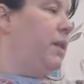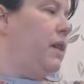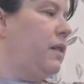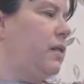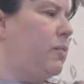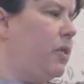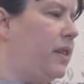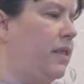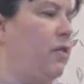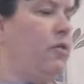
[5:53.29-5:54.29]
Because my
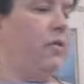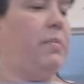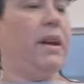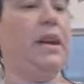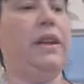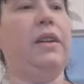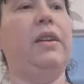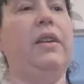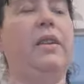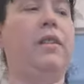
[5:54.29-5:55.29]
silver bag
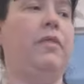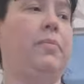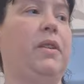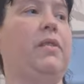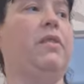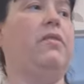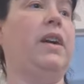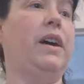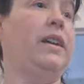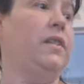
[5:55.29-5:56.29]
that I've been using for
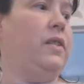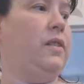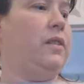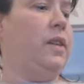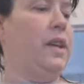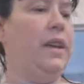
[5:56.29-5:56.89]
ages